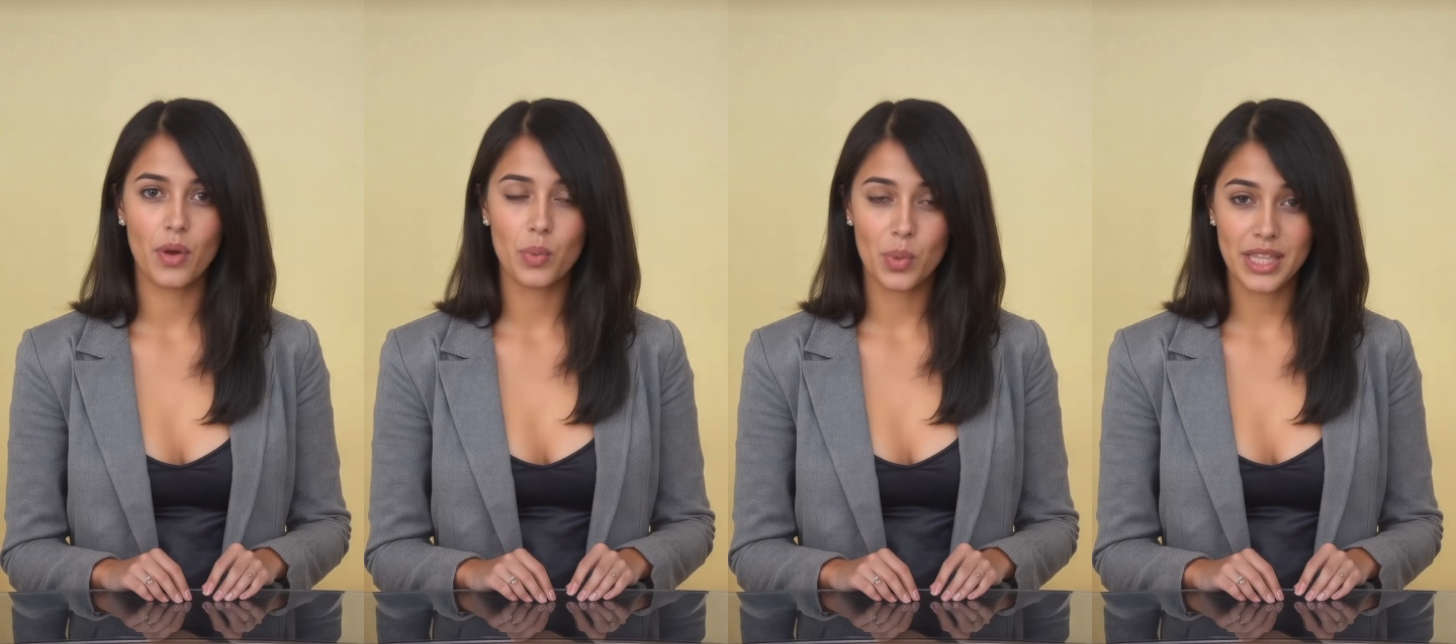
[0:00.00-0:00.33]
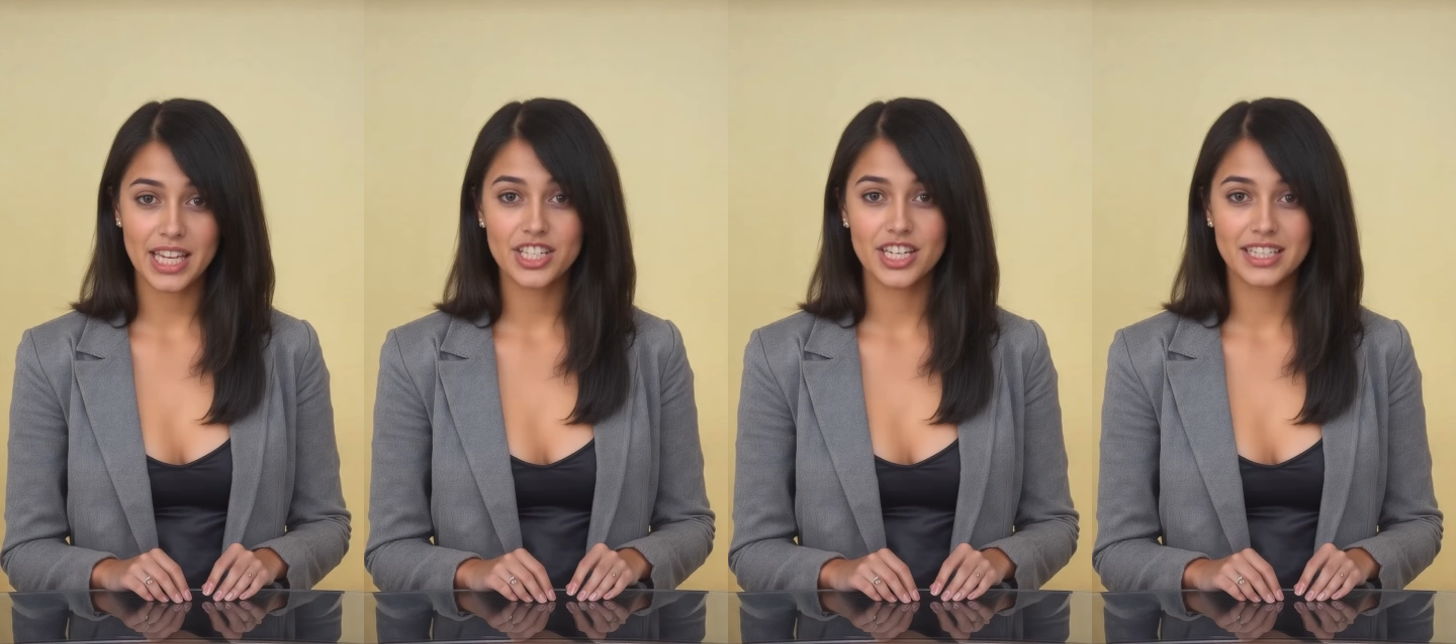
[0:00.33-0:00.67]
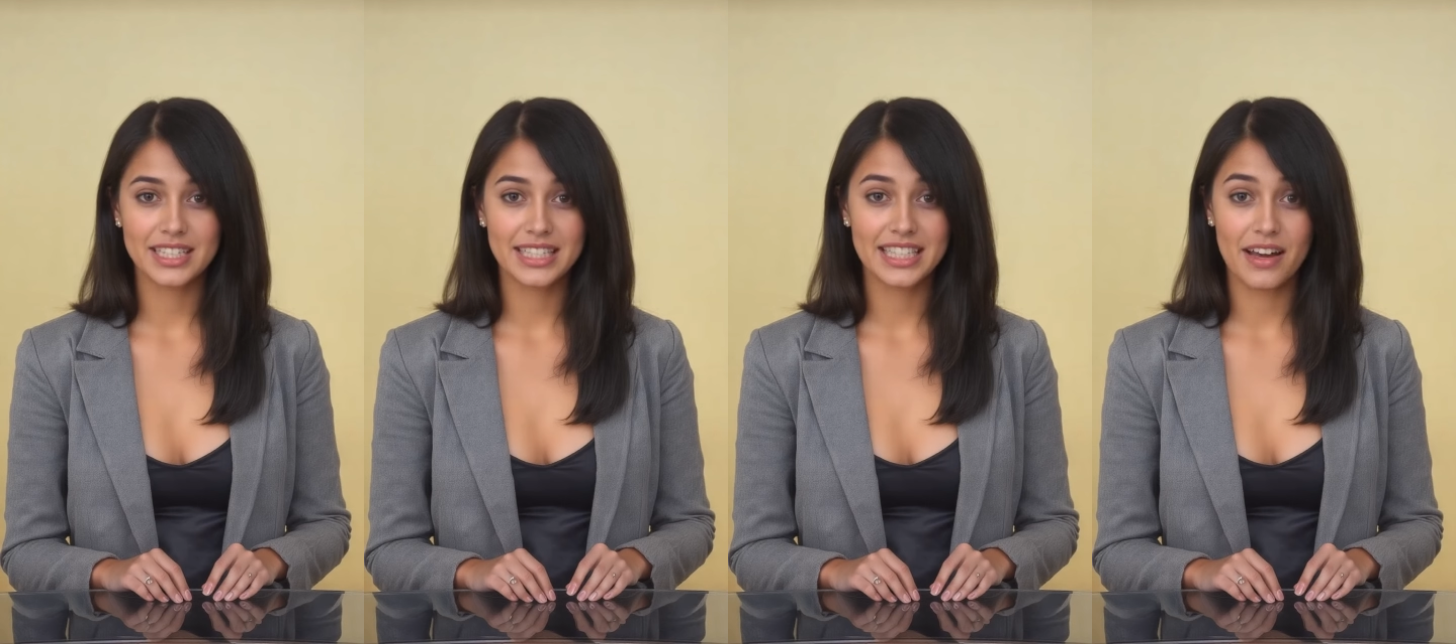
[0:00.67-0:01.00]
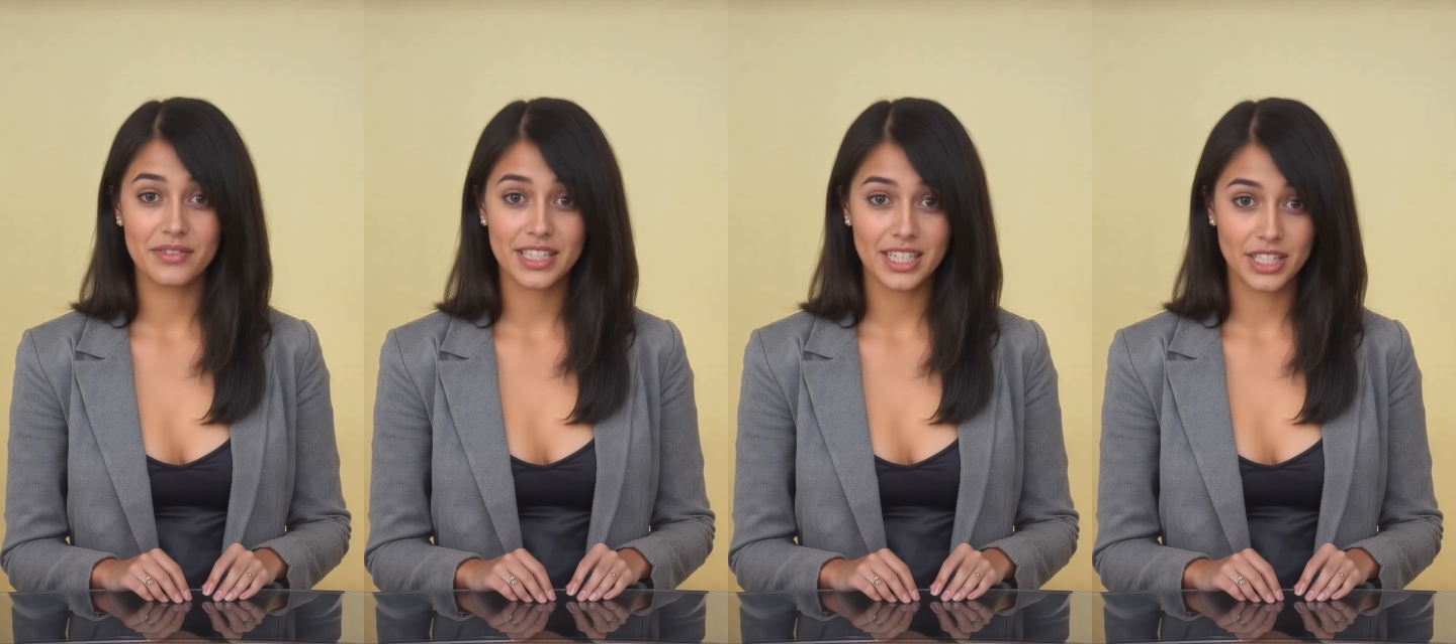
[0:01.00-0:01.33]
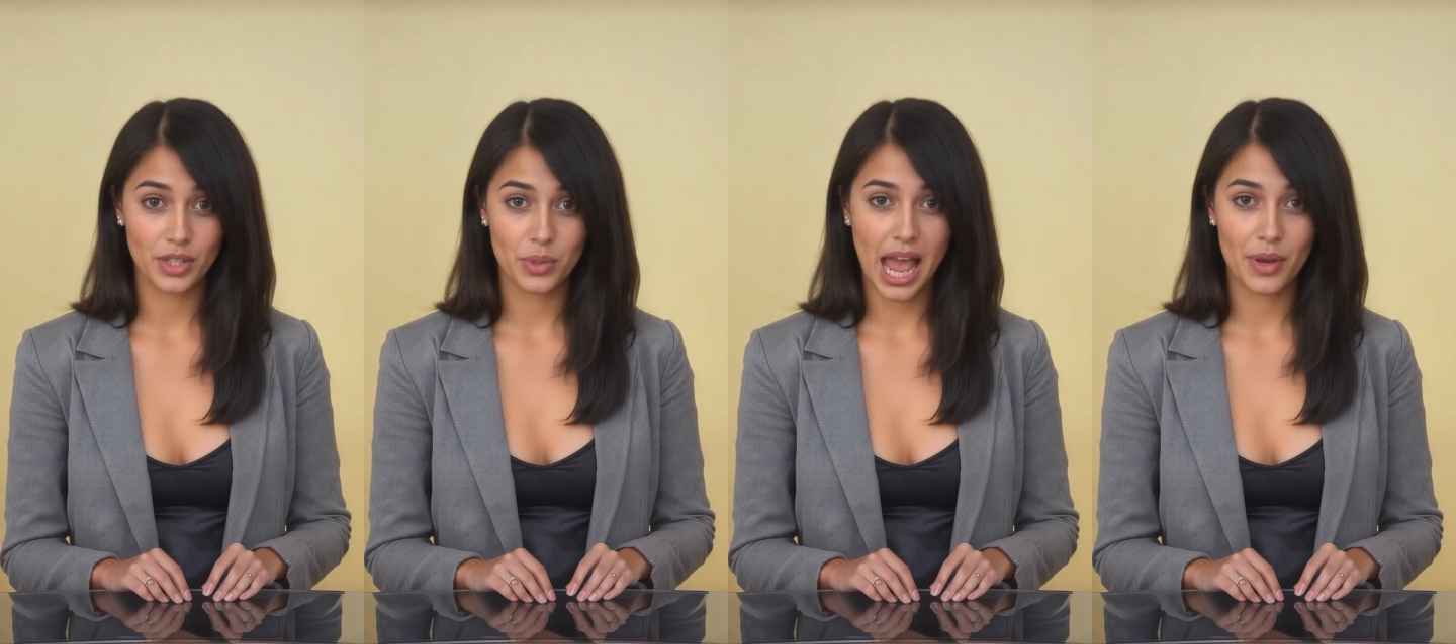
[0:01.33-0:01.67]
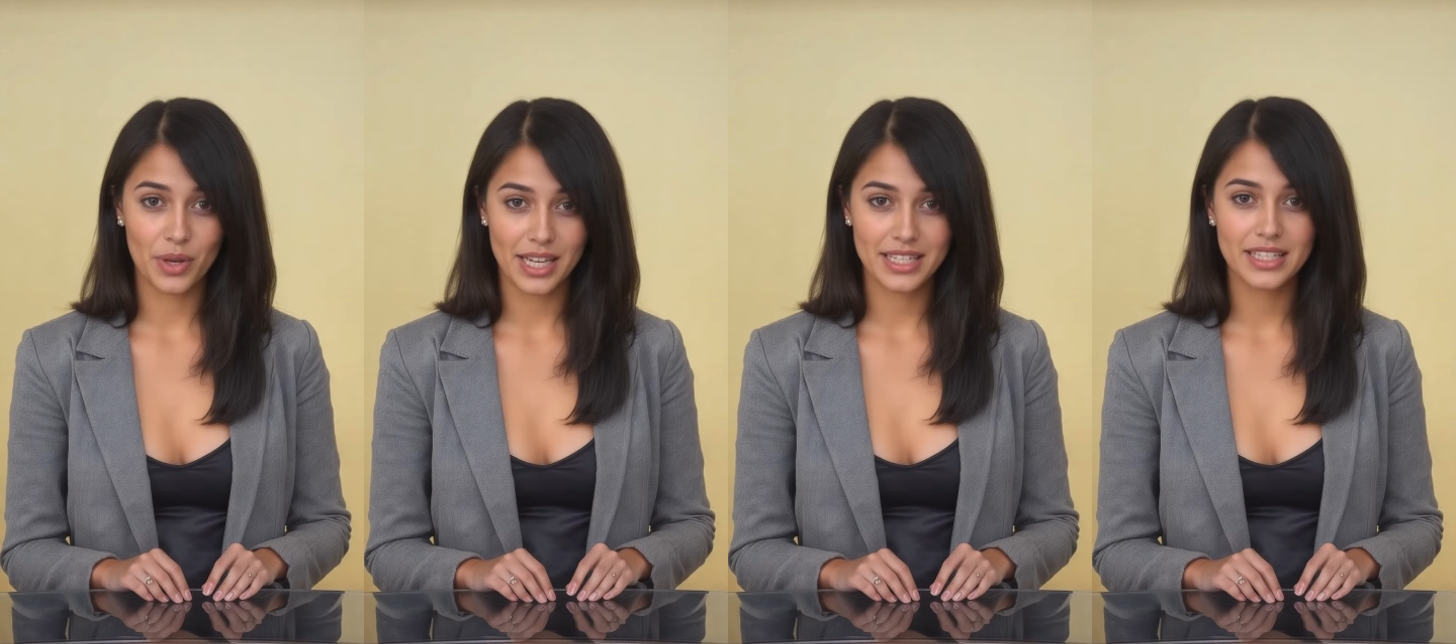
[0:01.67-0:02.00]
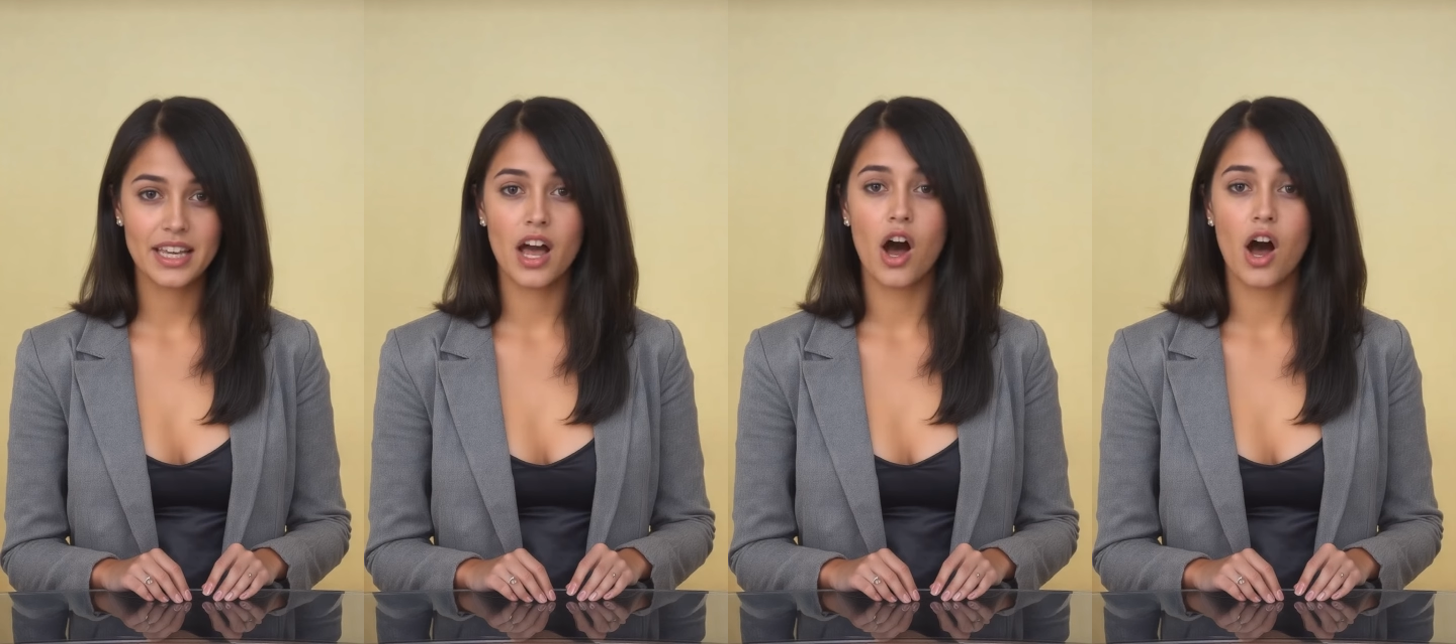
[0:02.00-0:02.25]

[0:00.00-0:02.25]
Within just 72 hours,